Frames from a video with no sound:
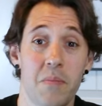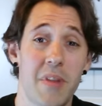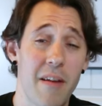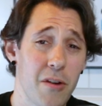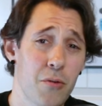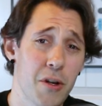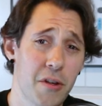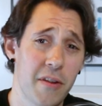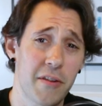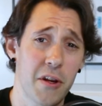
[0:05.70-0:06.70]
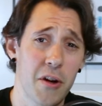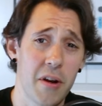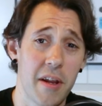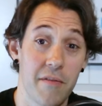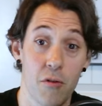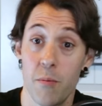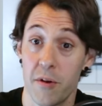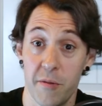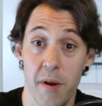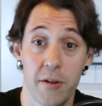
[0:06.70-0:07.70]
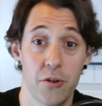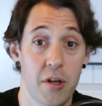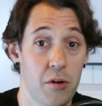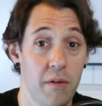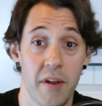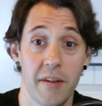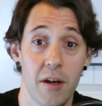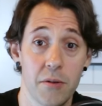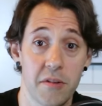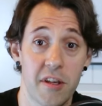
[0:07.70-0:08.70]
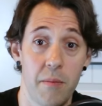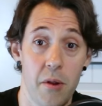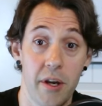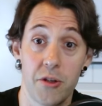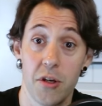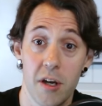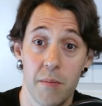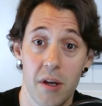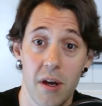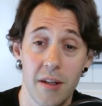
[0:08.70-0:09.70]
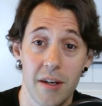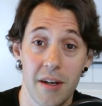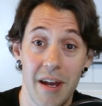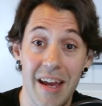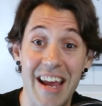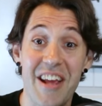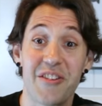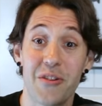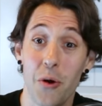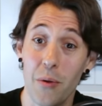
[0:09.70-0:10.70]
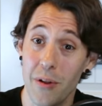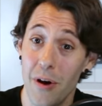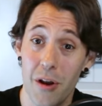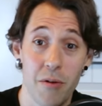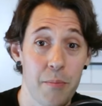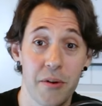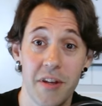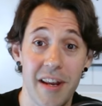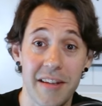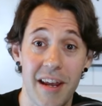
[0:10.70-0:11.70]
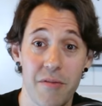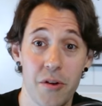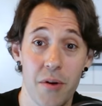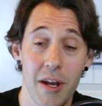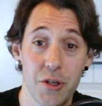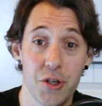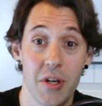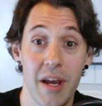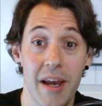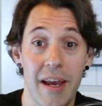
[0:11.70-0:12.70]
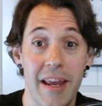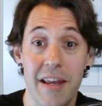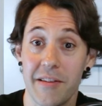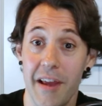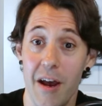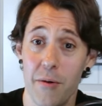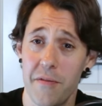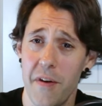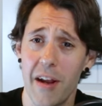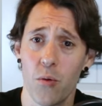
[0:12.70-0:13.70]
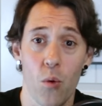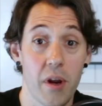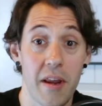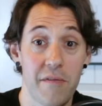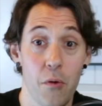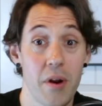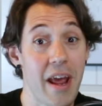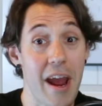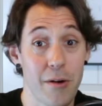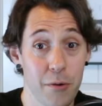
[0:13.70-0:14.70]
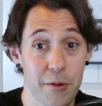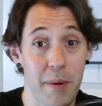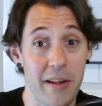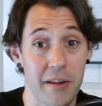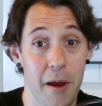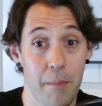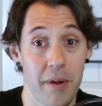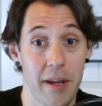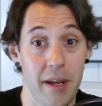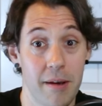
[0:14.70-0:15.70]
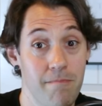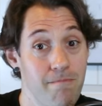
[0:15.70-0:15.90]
David Grusch's attorney, former Inspector General of the Intelligence Community, Chuck McCullough, is no longer representing David Grusch. He is now, in fact, working for an aerospace company.